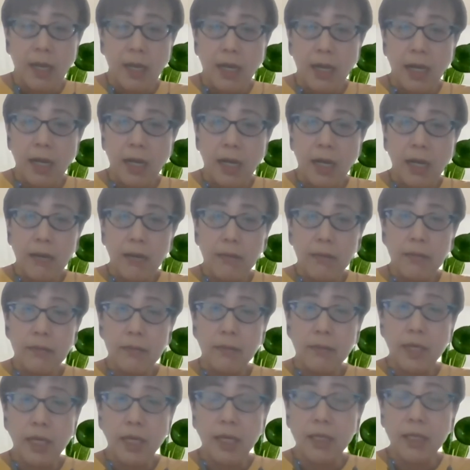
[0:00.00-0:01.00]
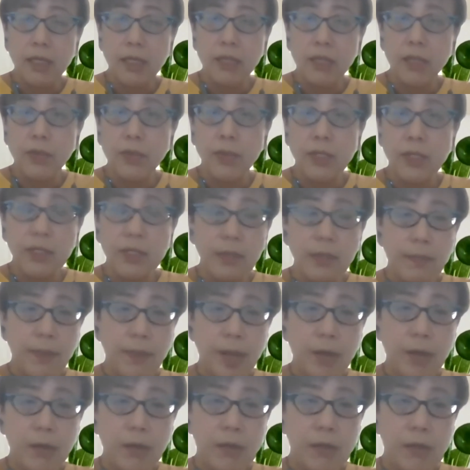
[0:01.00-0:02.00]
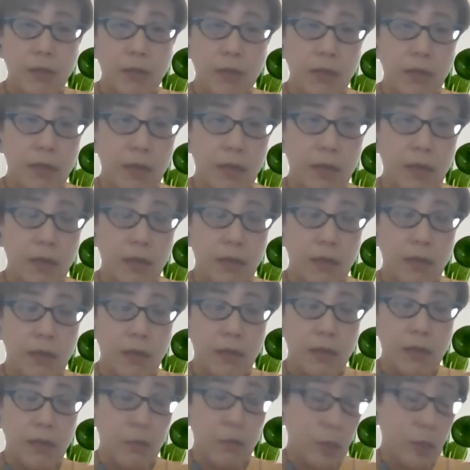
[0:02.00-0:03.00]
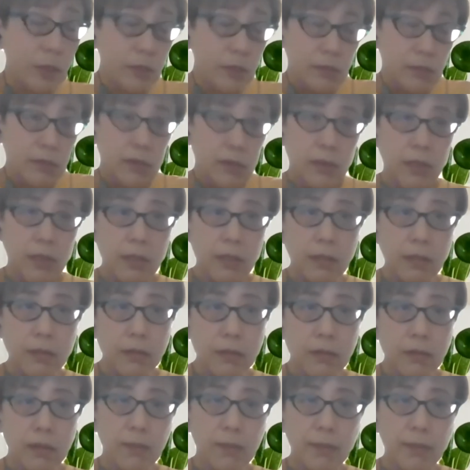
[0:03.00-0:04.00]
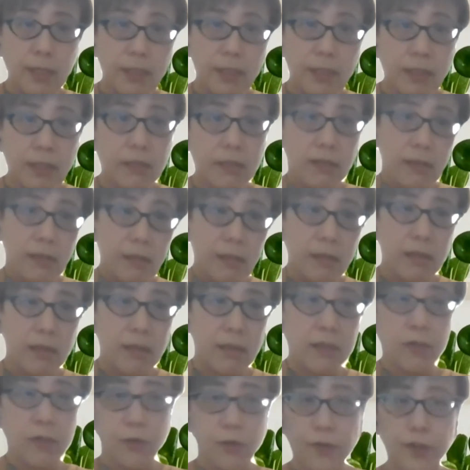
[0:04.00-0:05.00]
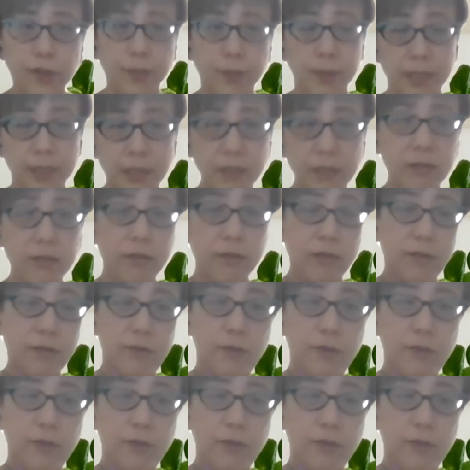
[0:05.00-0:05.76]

And it's always about, you know, the business. It's good for the business. You have to